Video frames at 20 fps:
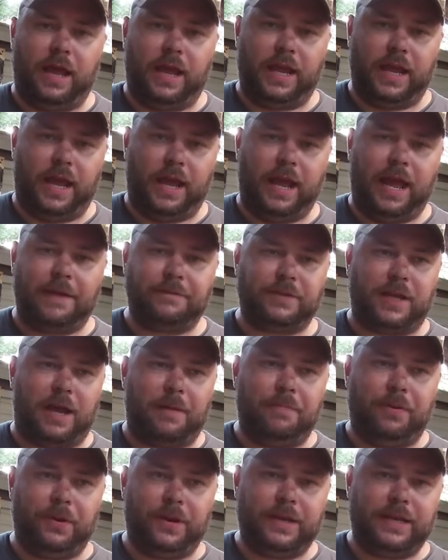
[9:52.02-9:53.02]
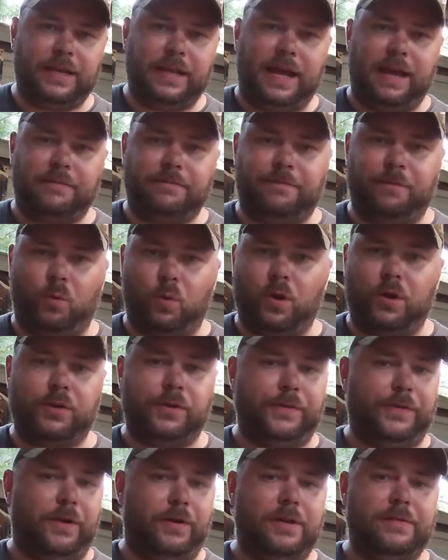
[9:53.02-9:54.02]
I put it at
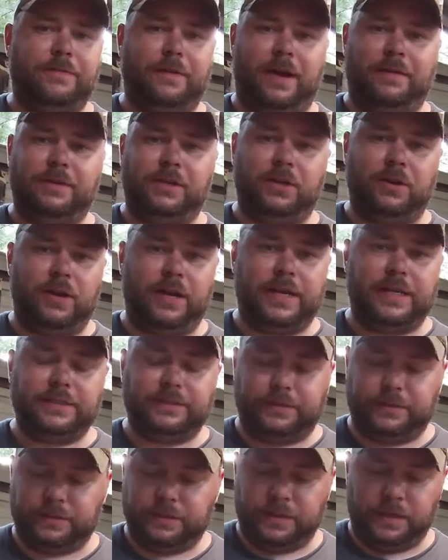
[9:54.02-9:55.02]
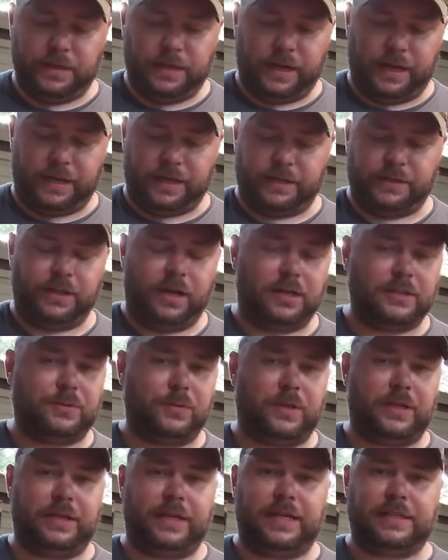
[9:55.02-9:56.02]
435 degrees and it does
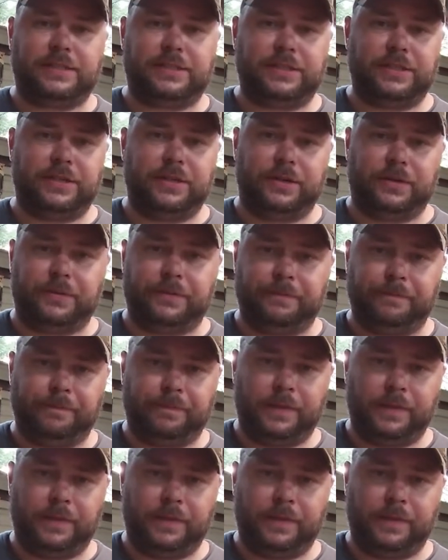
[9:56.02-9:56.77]
what it needs to do.